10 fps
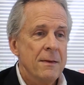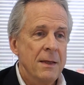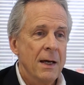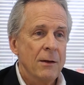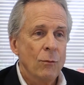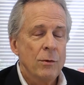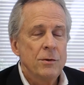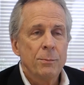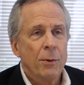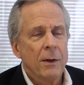then would
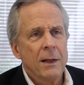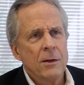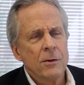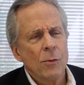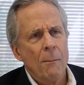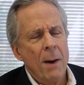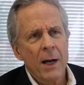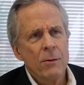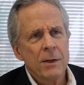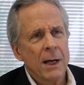you put it into a
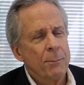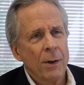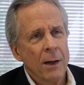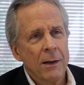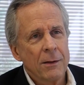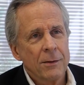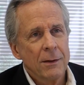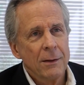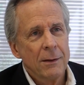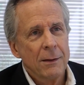biotech product?
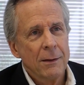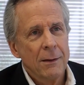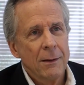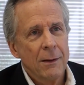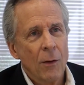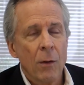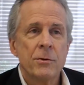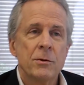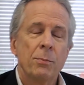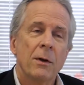Or
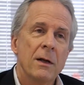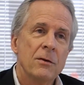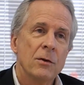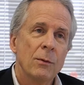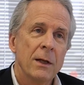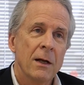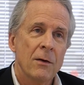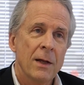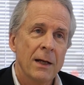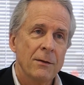would you put it into an
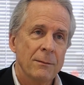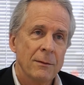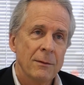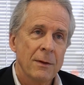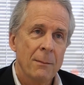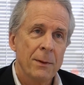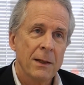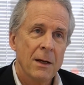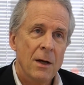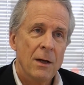internet company?
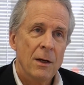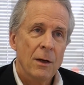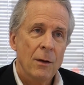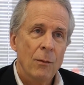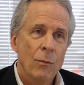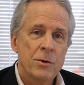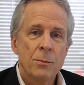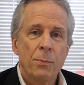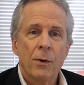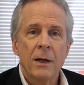Would you
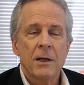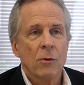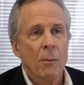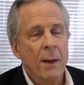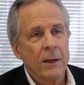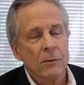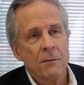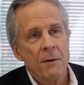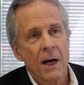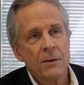put it into a medical
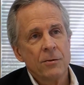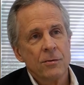device?